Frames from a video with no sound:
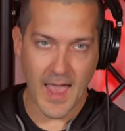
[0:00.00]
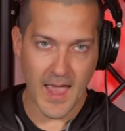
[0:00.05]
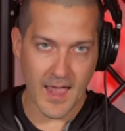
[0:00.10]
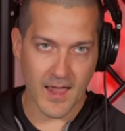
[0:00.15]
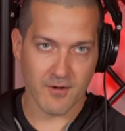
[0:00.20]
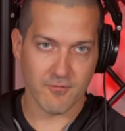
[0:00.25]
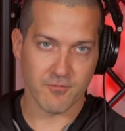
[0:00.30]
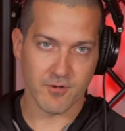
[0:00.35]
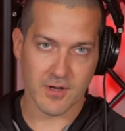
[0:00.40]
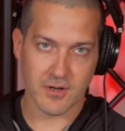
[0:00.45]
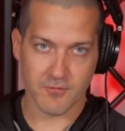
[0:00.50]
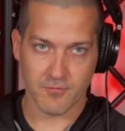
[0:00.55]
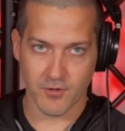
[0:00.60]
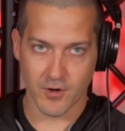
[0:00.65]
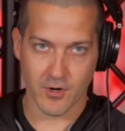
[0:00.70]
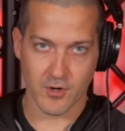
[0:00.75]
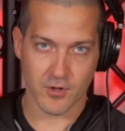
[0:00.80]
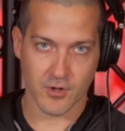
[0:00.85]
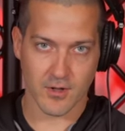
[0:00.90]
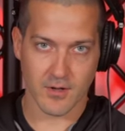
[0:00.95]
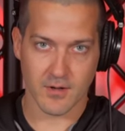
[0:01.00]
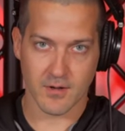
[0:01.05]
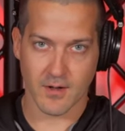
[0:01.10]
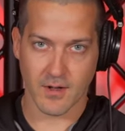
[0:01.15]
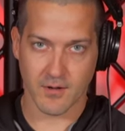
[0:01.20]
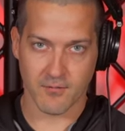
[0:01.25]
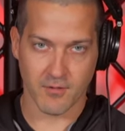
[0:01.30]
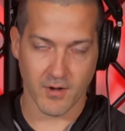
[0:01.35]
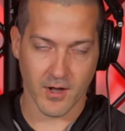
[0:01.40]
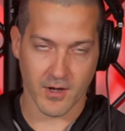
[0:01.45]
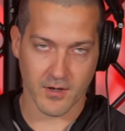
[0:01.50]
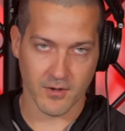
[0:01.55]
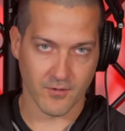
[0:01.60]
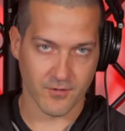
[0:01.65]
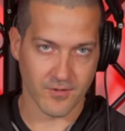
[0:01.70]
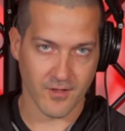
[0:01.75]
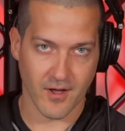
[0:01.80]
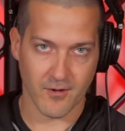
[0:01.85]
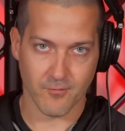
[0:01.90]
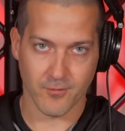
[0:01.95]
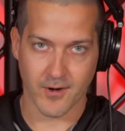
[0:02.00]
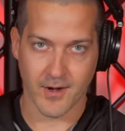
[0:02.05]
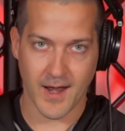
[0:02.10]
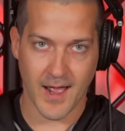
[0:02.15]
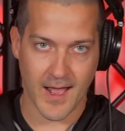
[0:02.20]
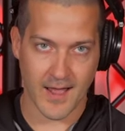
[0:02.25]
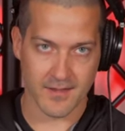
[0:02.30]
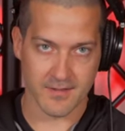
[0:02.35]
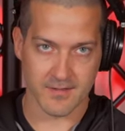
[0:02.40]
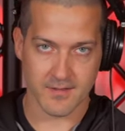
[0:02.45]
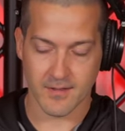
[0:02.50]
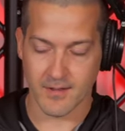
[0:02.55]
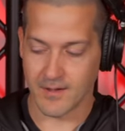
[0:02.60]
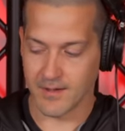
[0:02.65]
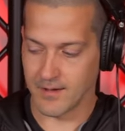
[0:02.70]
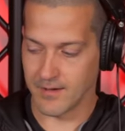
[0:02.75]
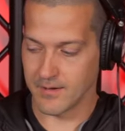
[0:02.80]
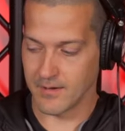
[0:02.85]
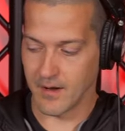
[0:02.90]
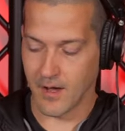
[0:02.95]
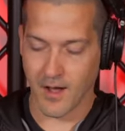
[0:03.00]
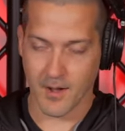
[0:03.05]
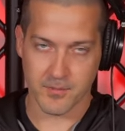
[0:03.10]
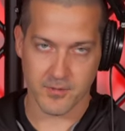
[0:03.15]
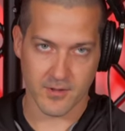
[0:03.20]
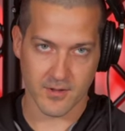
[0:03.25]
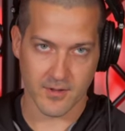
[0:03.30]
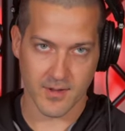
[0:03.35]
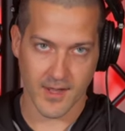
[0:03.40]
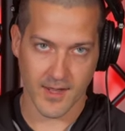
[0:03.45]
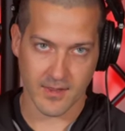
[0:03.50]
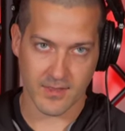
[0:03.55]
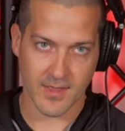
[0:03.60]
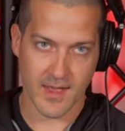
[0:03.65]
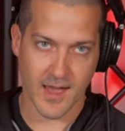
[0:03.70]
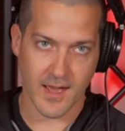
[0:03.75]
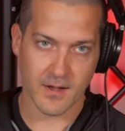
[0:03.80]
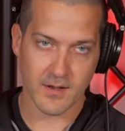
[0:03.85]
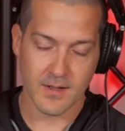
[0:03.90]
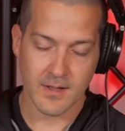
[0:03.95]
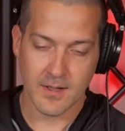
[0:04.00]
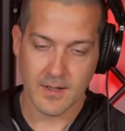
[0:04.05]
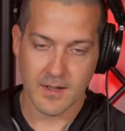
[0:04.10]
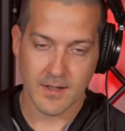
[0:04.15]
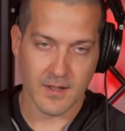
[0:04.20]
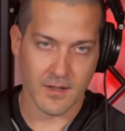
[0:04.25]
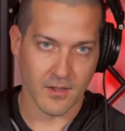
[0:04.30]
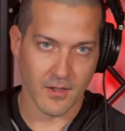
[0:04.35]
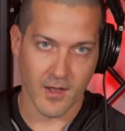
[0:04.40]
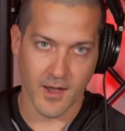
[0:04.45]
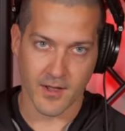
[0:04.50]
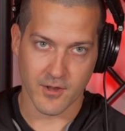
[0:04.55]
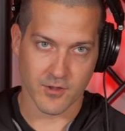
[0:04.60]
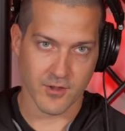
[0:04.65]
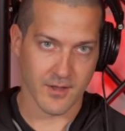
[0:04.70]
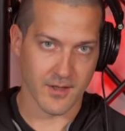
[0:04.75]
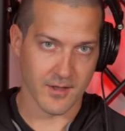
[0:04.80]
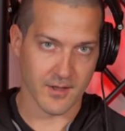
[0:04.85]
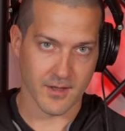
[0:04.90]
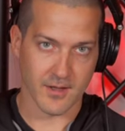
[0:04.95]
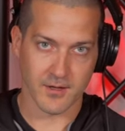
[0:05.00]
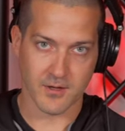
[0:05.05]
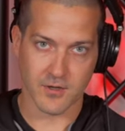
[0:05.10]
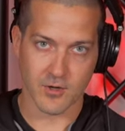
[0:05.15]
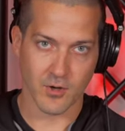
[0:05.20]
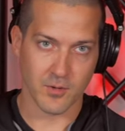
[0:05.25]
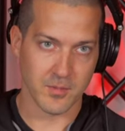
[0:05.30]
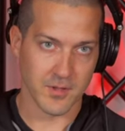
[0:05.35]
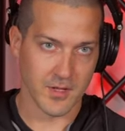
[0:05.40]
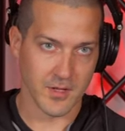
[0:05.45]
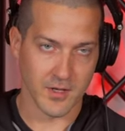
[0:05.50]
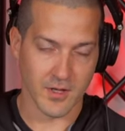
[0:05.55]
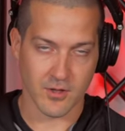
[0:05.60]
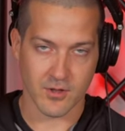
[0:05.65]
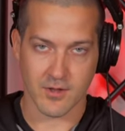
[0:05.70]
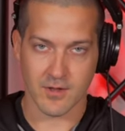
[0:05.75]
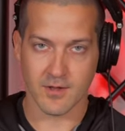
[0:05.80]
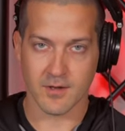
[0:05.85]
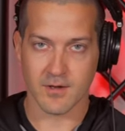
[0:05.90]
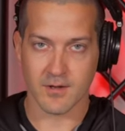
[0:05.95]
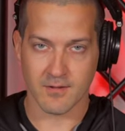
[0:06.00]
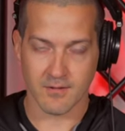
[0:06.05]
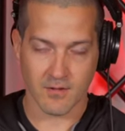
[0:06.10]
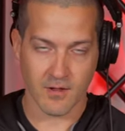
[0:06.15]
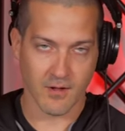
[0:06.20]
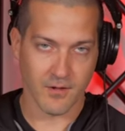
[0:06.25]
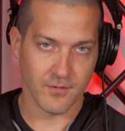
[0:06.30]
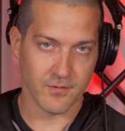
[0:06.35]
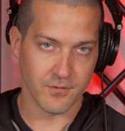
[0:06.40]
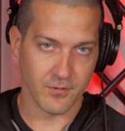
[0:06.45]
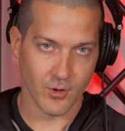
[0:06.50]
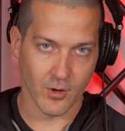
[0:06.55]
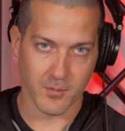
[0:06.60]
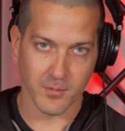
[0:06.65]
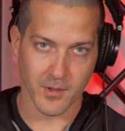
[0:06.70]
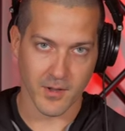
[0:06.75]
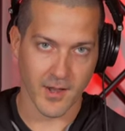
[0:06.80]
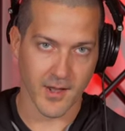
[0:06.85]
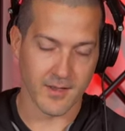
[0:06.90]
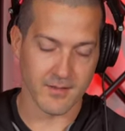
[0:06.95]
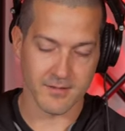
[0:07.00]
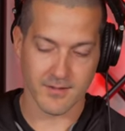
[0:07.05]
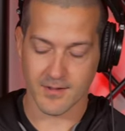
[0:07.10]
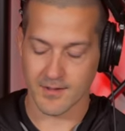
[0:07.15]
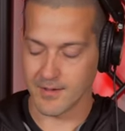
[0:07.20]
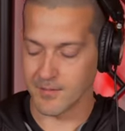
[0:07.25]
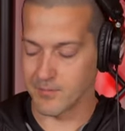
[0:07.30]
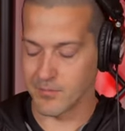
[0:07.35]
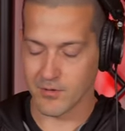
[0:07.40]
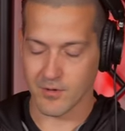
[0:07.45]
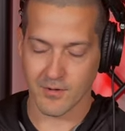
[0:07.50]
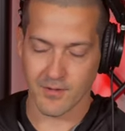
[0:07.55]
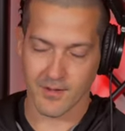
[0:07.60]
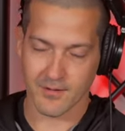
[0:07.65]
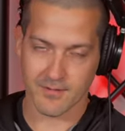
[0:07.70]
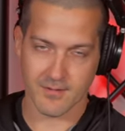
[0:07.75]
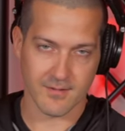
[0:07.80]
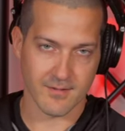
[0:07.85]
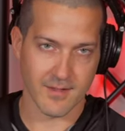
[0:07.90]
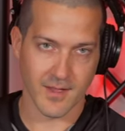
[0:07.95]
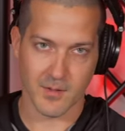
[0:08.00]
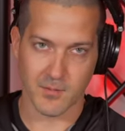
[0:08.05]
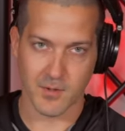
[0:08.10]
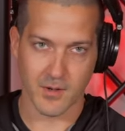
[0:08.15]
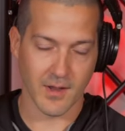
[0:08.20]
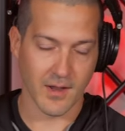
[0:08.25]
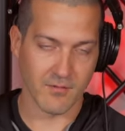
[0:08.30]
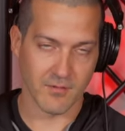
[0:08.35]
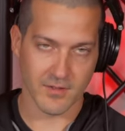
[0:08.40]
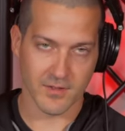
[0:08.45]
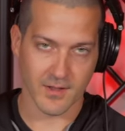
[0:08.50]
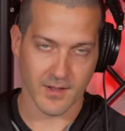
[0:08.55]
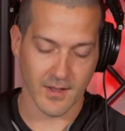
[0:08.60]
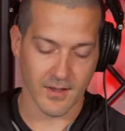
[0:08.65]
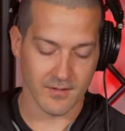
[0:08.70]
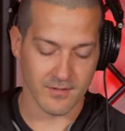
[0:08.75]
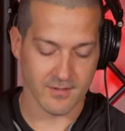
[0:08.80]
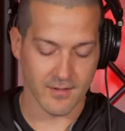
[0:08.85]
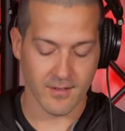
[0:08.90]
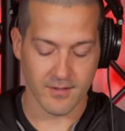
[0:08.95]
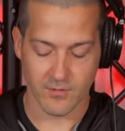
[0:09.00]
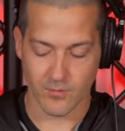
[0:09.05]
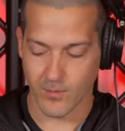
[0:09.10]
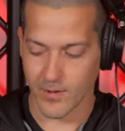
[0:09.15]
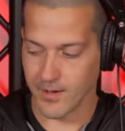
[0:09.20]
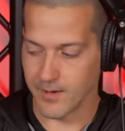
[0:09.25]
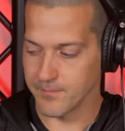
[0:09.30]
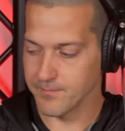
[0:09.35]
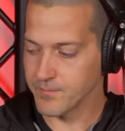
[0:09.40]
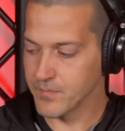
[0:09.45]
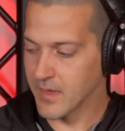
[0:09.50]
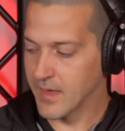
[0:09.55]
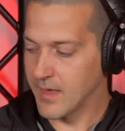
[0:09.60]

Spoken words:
Every version of audio software has an option like that. In Logic and Adobe Audition, it's called normalizing. I'm sure that's the same in everything else as well.